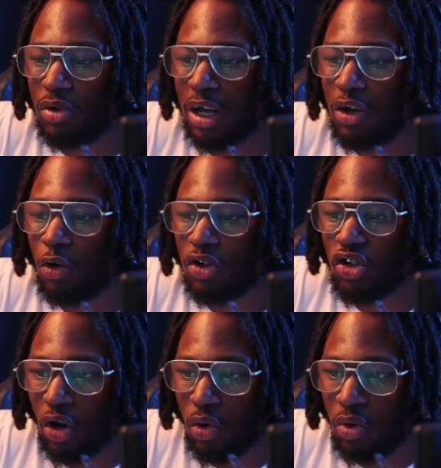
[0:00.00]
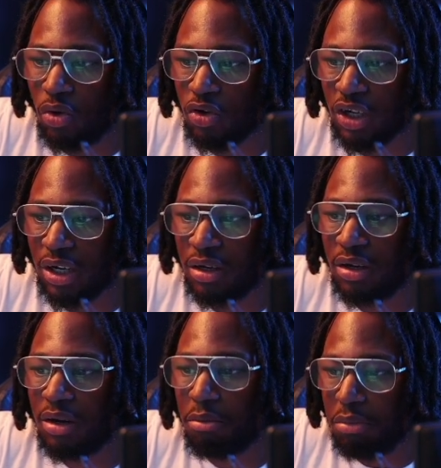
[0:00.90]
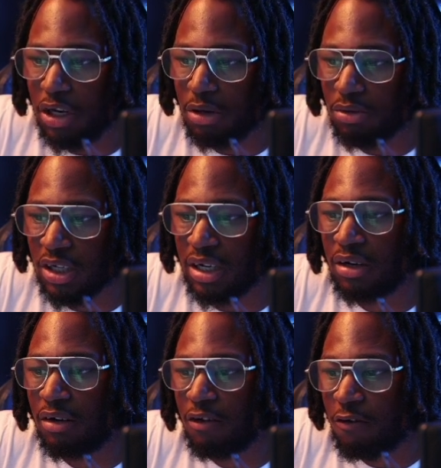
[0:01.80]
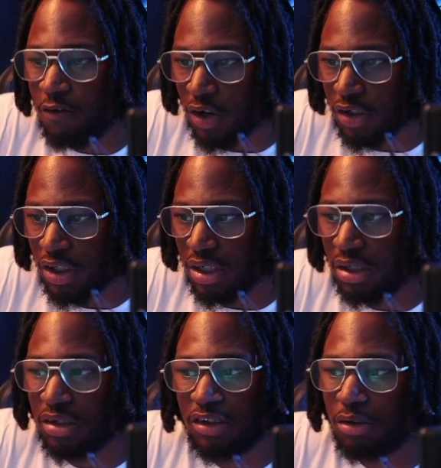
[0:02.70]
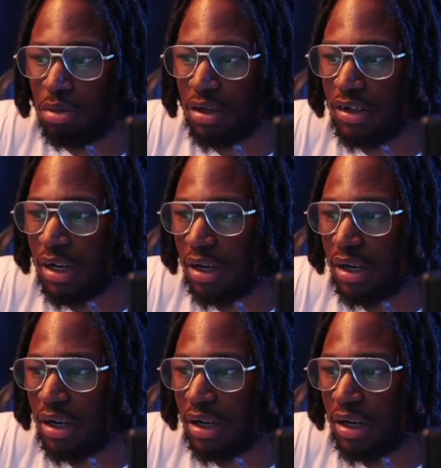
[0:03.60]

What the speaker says: Like, you got slow setting, medium setting, fast setting. Simple as that.